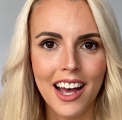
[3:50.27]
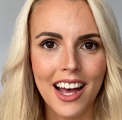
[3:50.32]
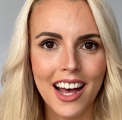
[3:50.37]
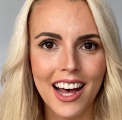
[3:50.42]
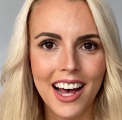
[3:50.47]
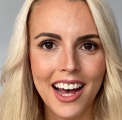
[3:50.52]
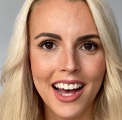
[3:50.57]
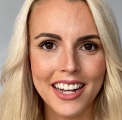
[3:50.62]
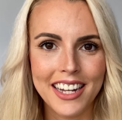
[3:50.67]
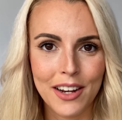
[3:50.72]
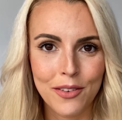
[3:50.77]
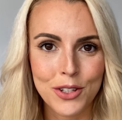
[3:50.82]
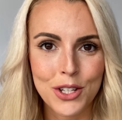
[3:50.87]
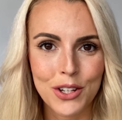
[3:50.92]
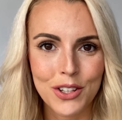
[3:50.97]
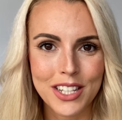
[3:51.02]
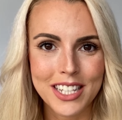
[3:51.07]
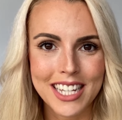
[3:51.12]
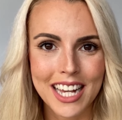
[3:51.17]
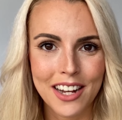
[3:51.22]
And I was
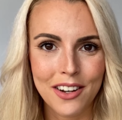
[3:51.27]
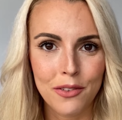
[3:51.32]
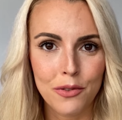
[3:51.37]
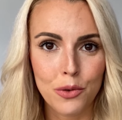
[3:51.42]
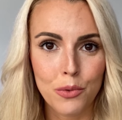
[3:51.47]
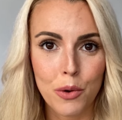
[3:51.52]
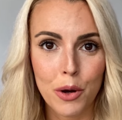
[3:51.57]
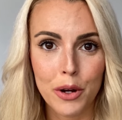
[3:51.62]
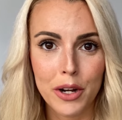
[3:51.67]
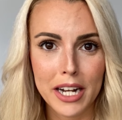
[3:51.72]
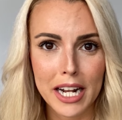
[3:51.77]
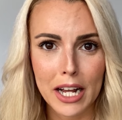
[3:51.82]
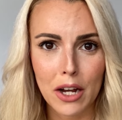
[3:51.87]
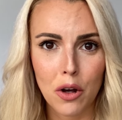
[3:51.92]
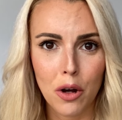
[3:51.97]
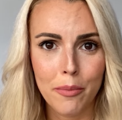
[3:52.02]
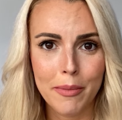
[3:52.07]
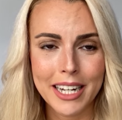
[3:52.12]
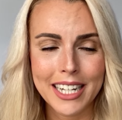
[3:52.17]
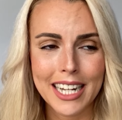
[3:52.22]
on the side of the road and I
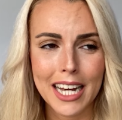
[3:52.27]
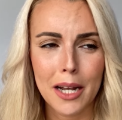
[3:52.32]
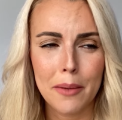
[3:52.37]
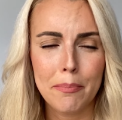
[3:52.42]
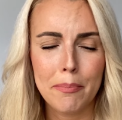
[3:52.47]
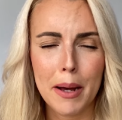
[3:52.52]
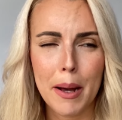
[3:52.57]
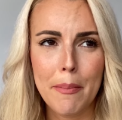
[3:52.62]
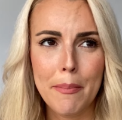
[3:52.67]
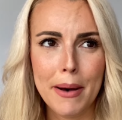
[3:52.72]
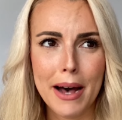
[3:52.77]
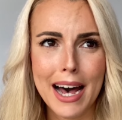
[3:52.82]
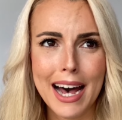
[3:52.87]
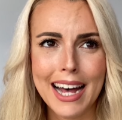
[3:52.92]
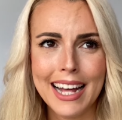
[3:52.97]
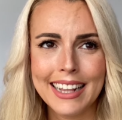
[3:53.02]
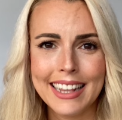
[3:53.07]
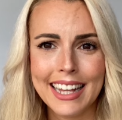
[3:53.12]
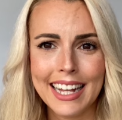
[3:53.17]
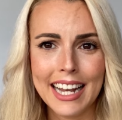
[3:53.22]
called my dad,
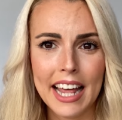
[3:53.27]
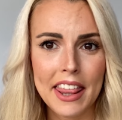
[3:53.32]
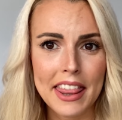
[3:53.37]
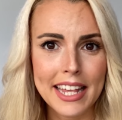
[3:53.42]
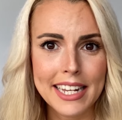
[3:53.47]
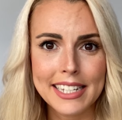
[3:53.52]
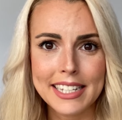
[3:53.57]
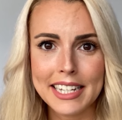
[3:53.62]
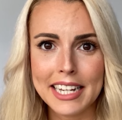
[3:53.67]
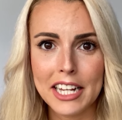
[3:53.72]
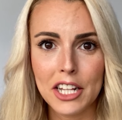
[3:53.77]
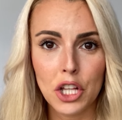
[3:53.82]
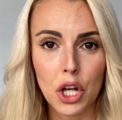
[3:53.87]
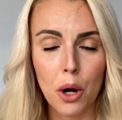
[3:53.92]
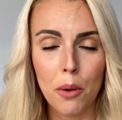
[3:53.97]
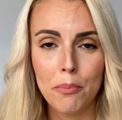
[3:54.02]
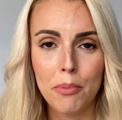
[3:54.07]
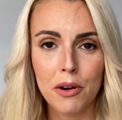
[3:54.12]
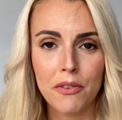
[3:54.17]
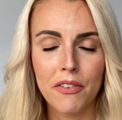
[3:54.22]
Papa, te
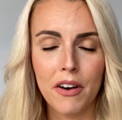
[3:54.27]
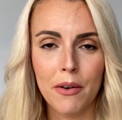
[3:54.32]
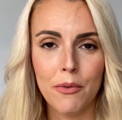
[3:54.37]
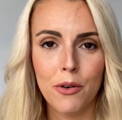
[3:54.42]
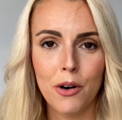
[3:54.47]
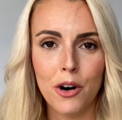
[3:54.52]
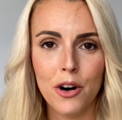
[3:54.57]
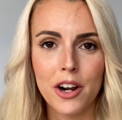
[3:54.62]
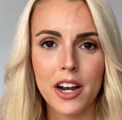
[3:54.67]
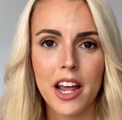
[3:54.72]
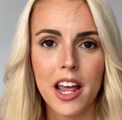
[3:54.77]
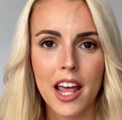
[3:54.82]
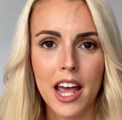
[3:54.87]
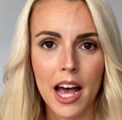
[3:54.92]
necesito, por favor.